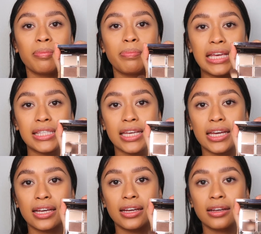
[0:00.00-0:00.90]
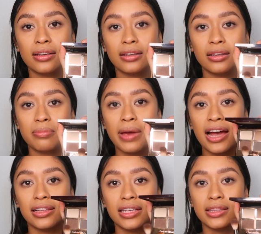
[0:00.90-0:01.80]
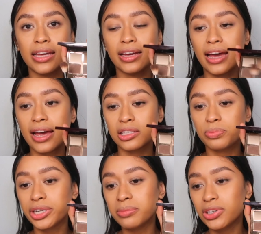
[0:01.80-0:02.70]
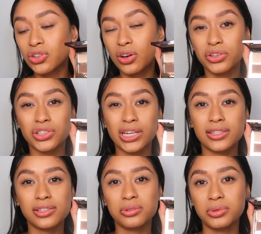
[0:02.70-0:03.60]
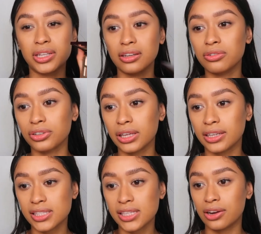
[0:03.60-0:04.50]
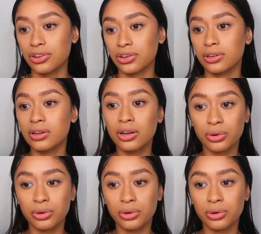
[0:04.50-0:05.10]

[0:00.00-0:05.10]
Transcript: basic palette that has pretty much all the shades you need for like a standard